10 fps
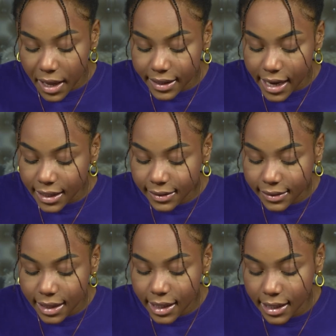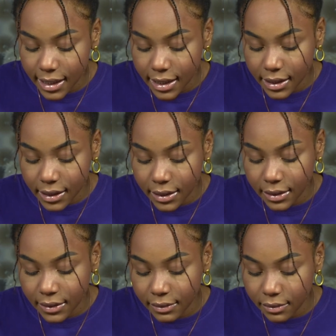Next
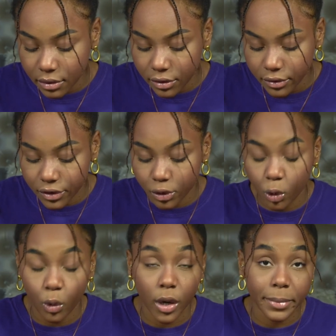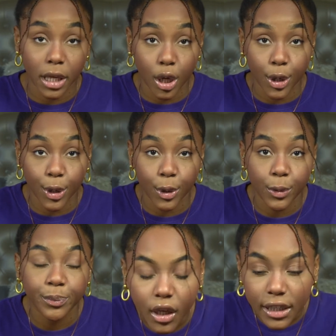is
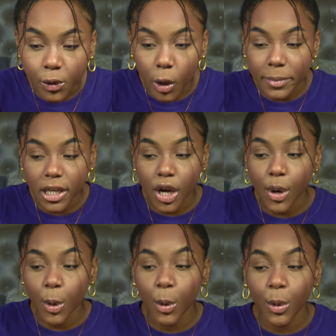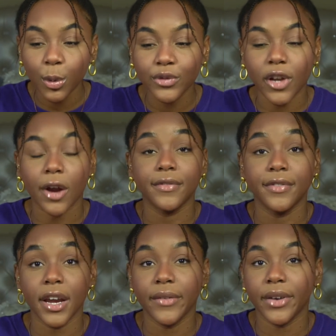Scorpio. Scorpios are
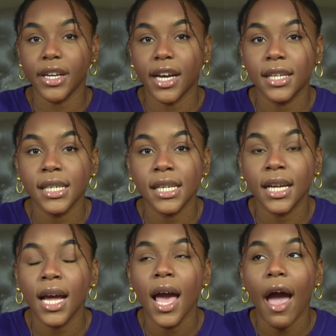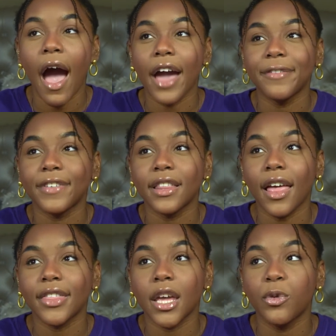very, very cunning. I feel
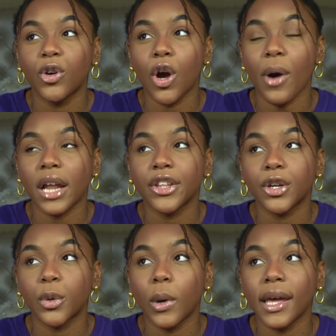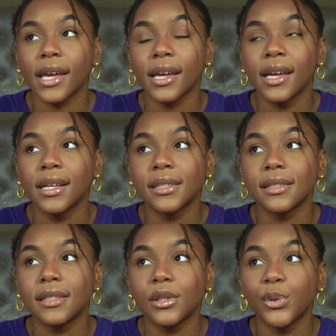like they will go out of their way
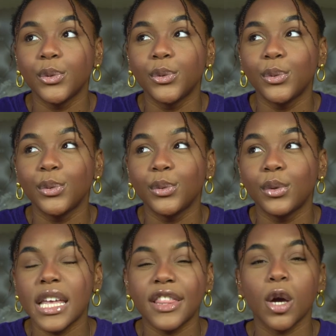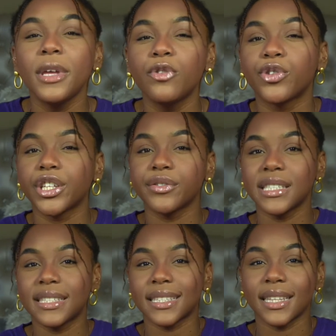to, and they'll be really,
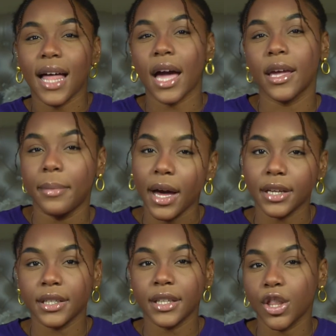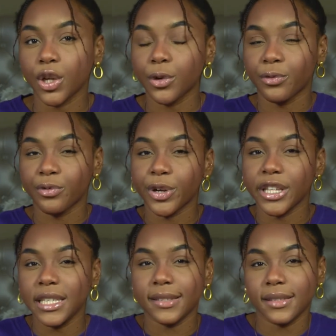really sly about it. Like they're
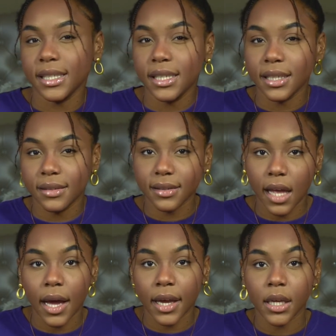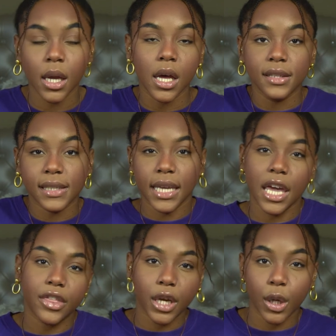really sleek and sly to
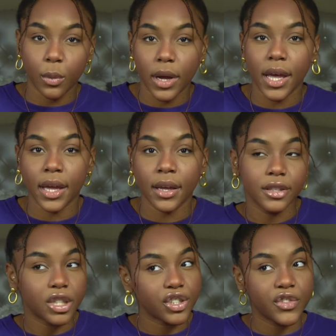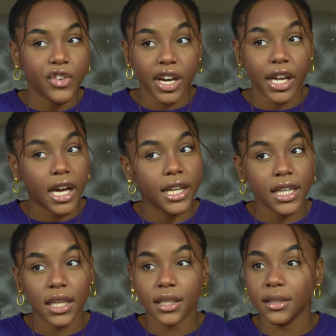get their way. They're just very
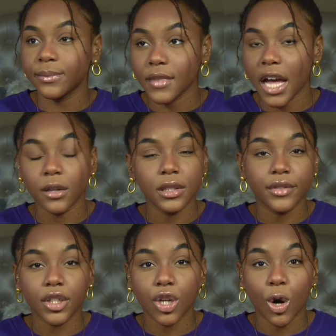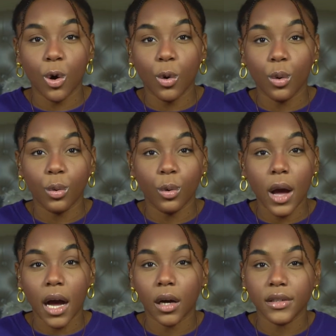cunning. I don't even know
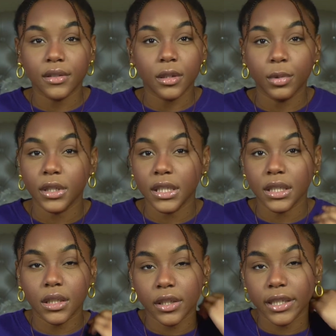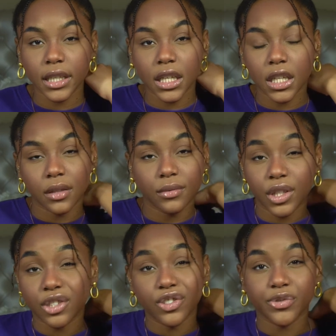how else to put it or anything.
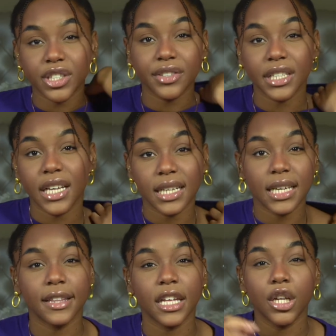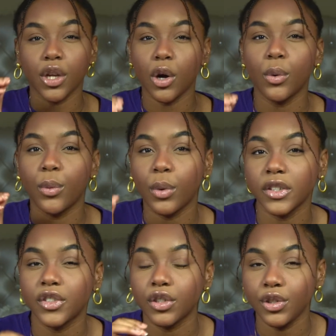They're just really, really cunning, and they know
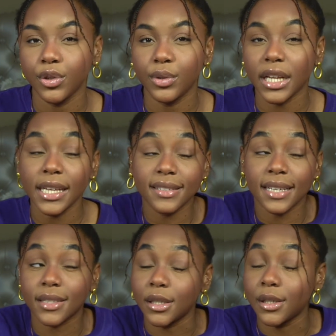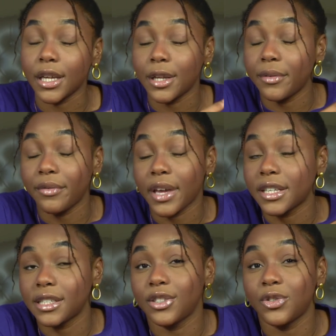what to do. And I guess that's an
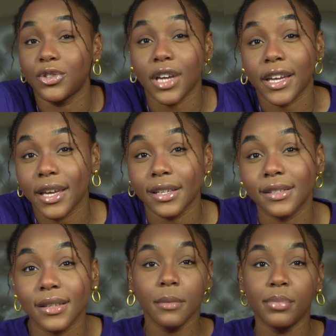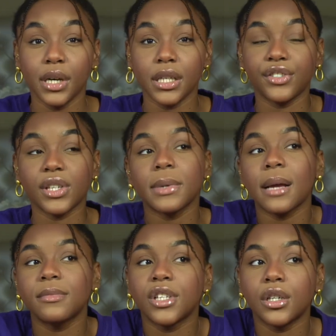advantage, I guess. But
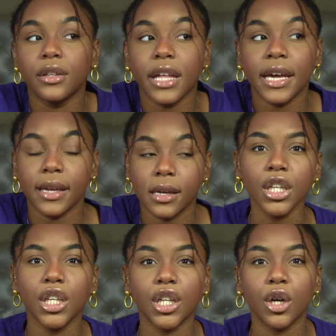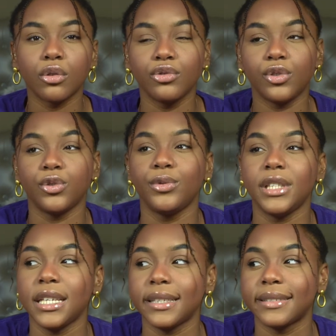sometimes they'll like, you know, do
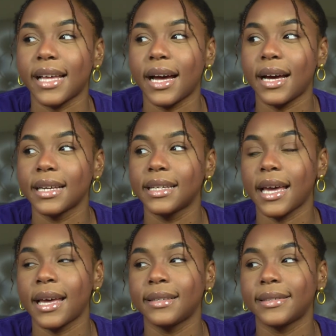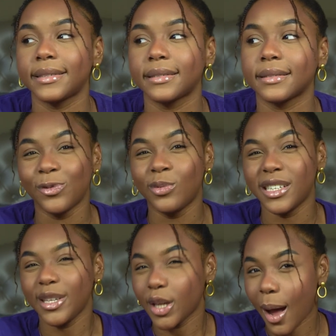things that I guess
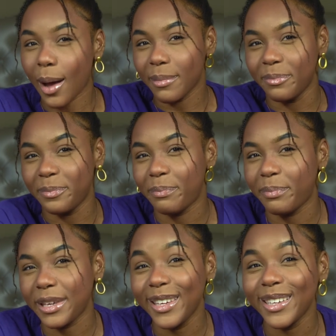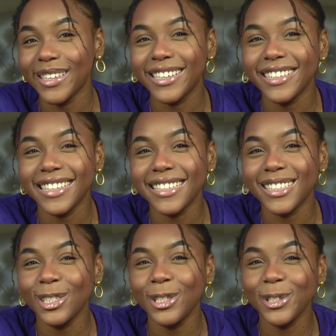would not be a good thing
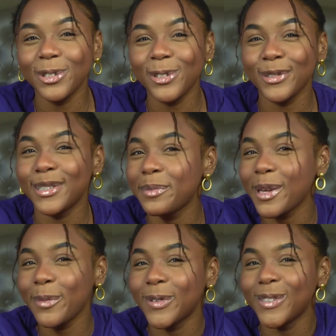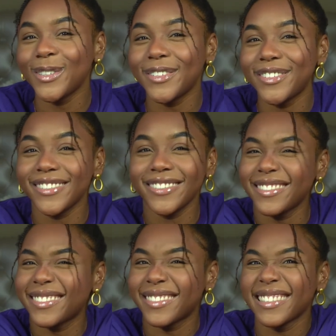to do to people
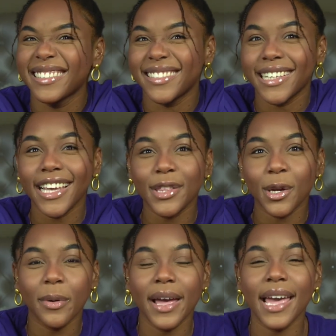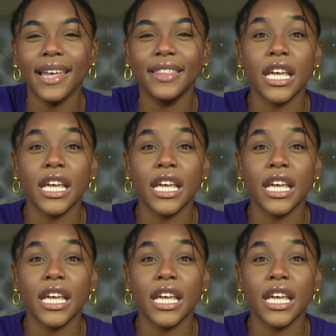to get their way.